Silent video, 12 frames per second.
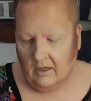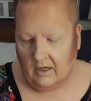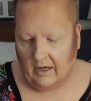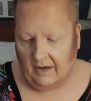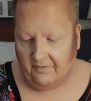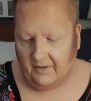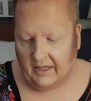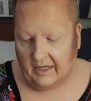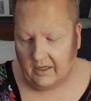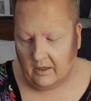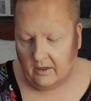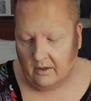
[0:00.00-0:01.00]
I feel like
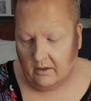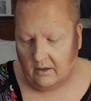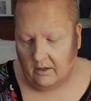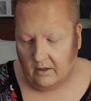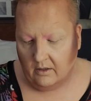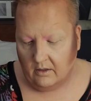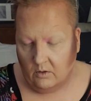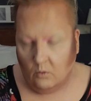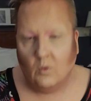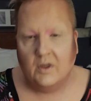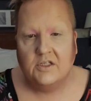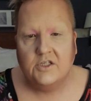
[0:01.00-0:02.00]

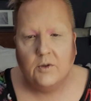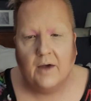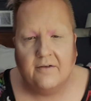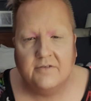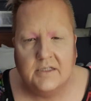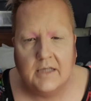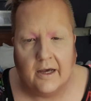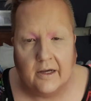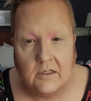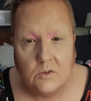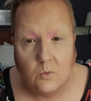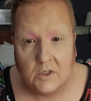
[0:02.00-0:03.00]
once you have
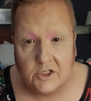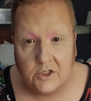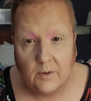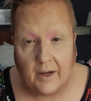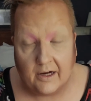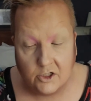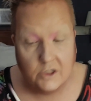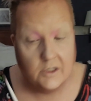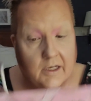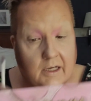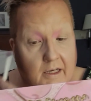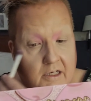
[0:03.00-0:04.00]
sex, once you
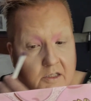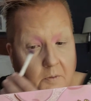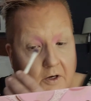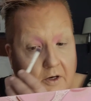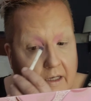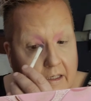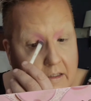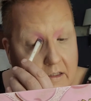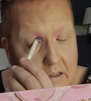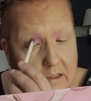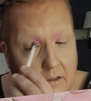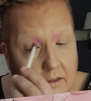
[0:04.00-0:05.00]
actually
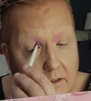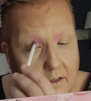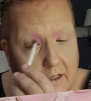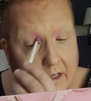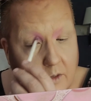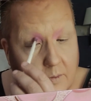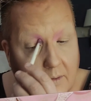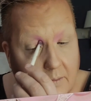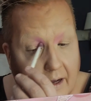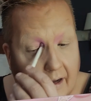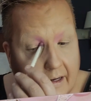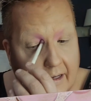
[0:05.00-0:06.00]
experience the human
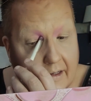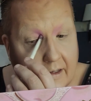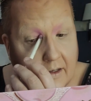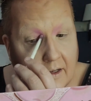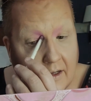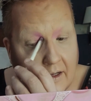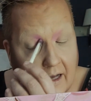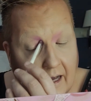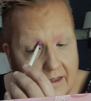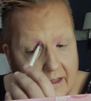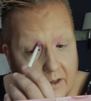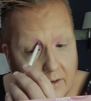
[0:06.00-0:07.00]
body, I
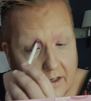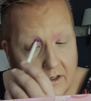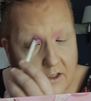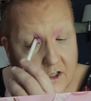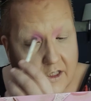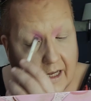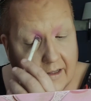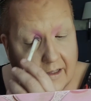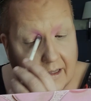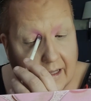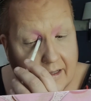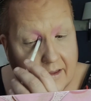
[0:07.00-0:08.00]
think you'll understand that
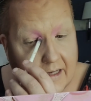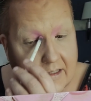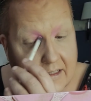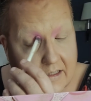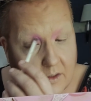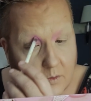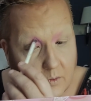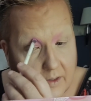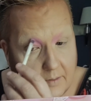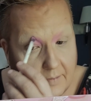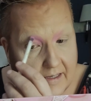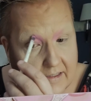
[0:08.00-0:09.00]
like that doesn't really
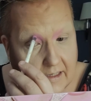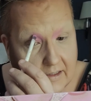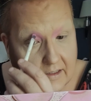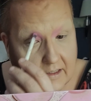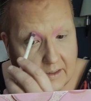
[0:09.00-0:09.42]
make sense because I'm